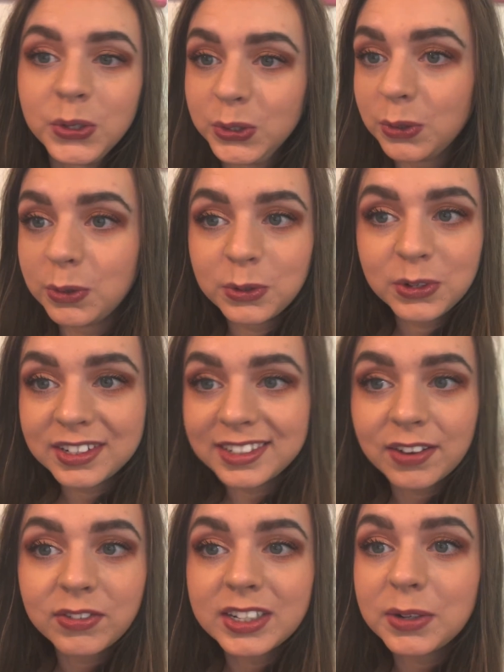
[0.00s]
So we'll just have
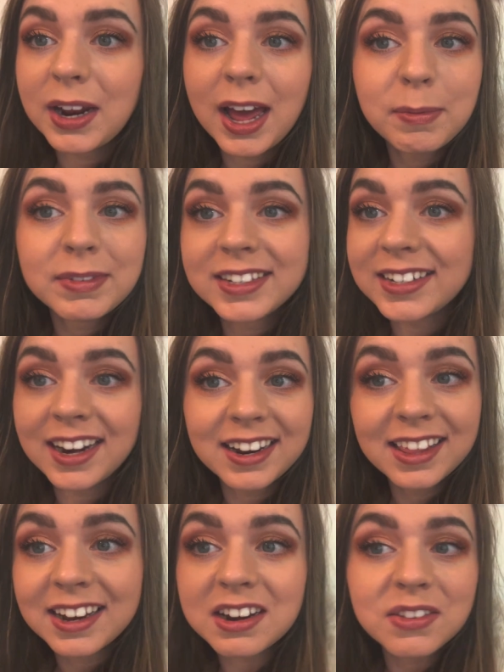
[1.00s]
to see what happens straight at the
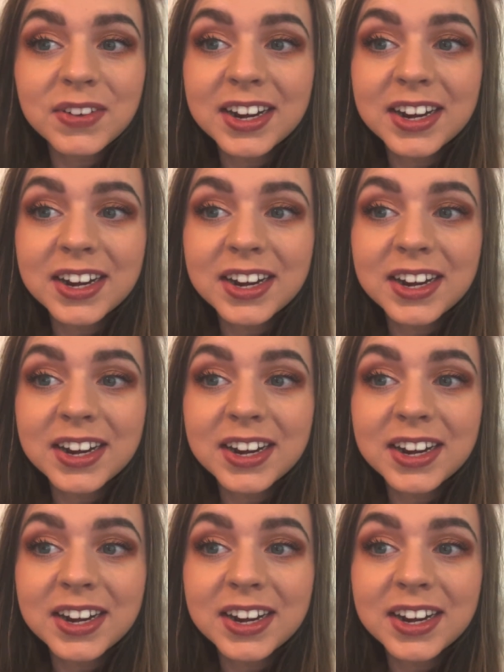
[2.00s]
end of the